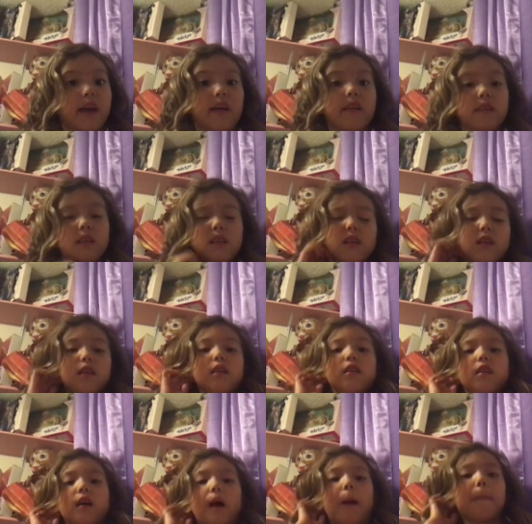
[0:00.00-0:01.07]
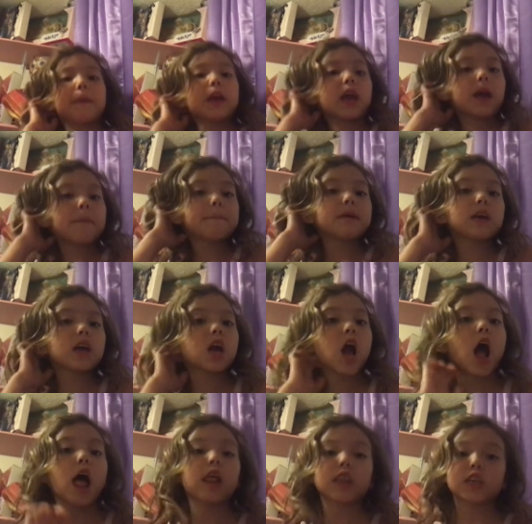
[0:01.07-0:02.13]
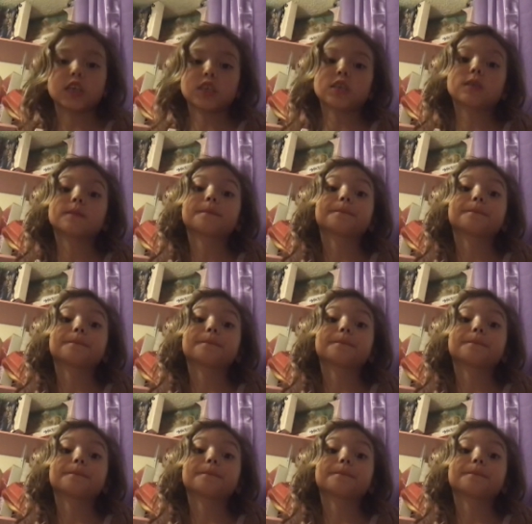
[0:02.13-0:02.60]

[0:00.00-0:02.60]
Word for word: Yeah. Um, can't be a colored,